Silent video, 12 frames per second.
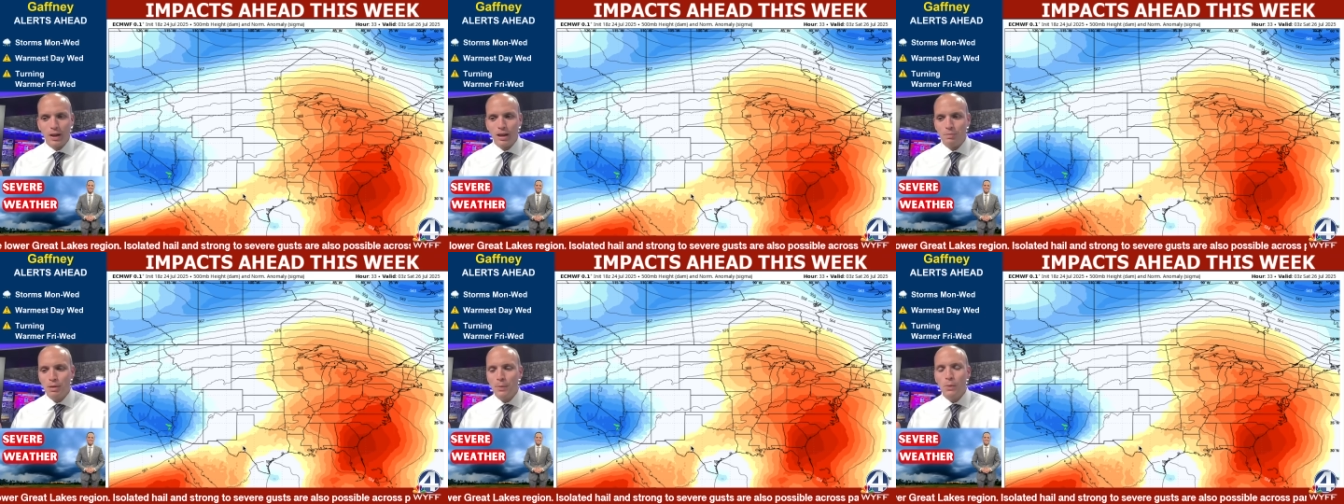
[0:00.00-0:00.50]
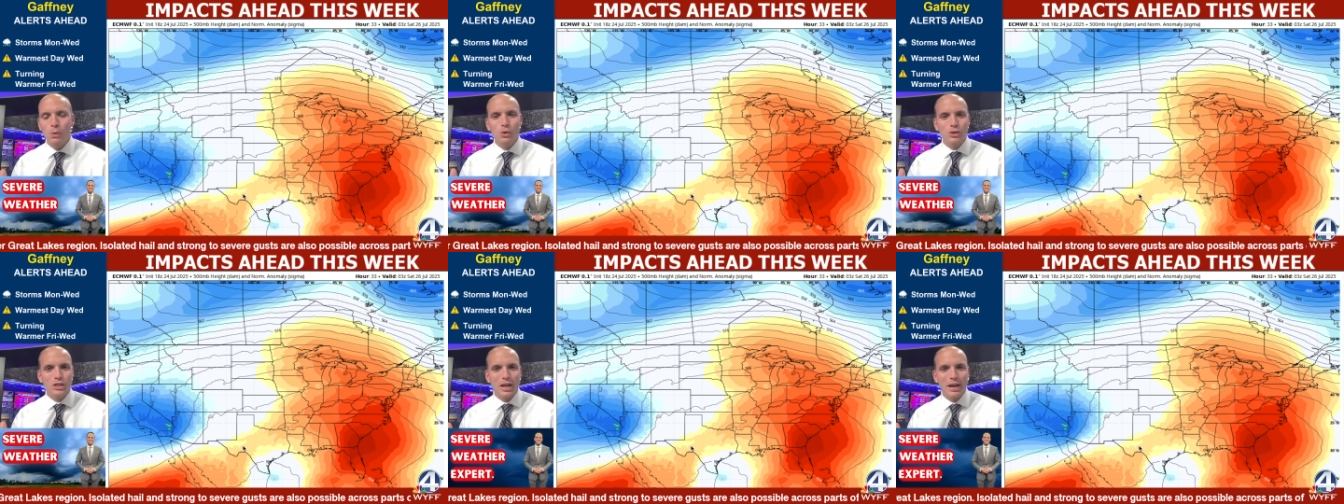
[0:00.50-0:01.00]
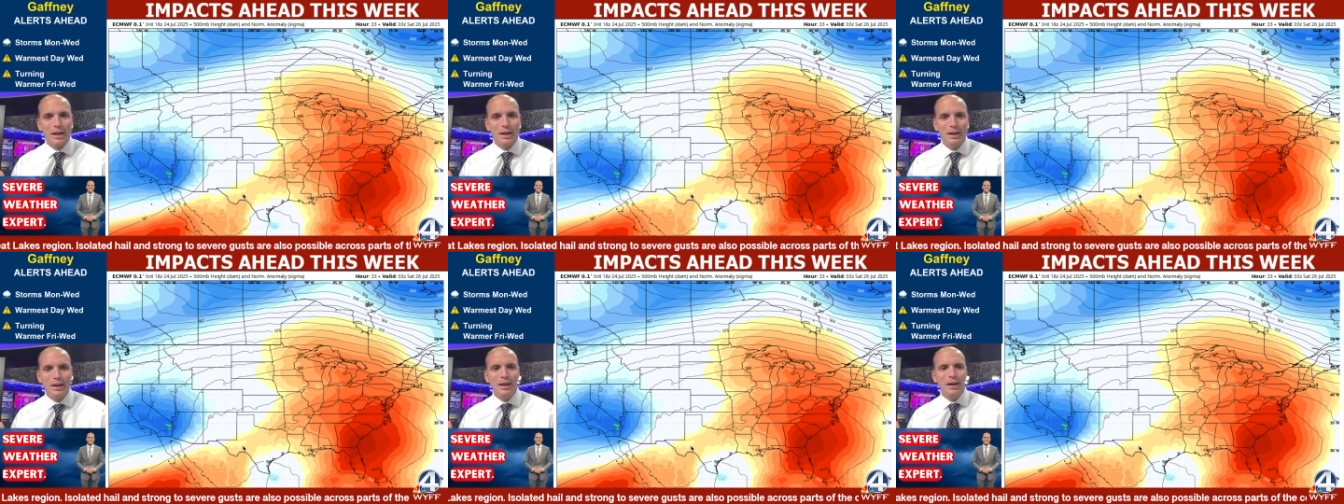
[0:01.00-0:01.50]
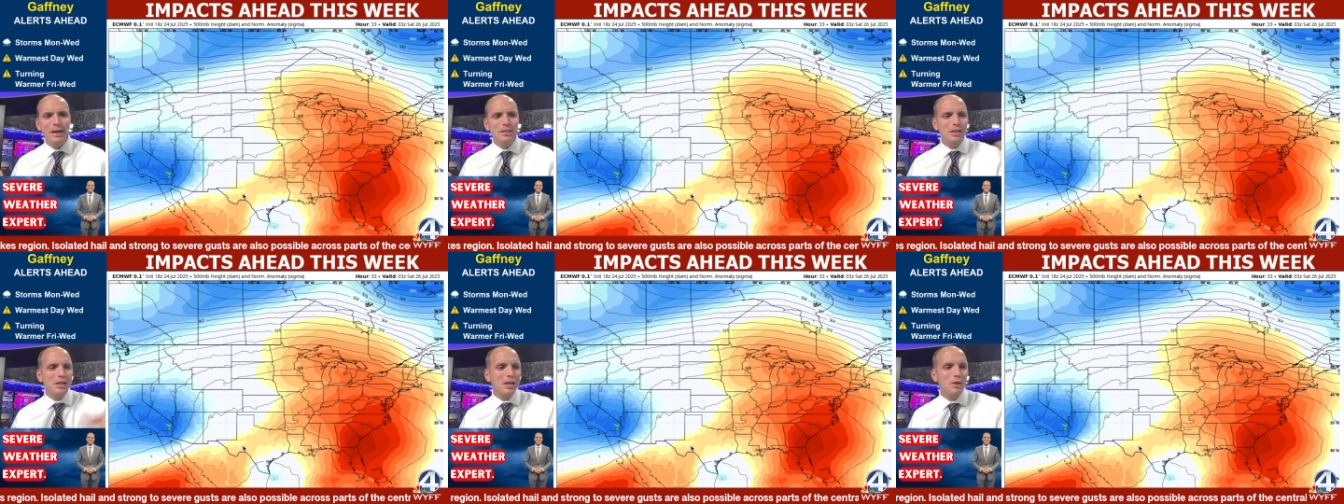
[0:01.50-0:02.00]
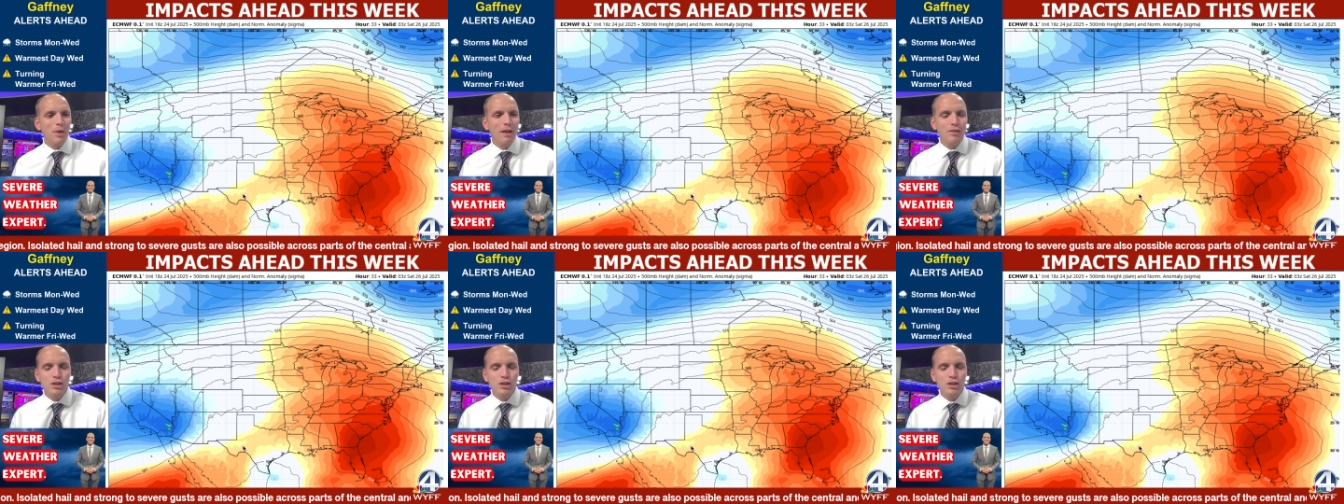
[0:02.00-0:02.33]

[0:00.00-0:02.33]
And people will say, it's a heat wave.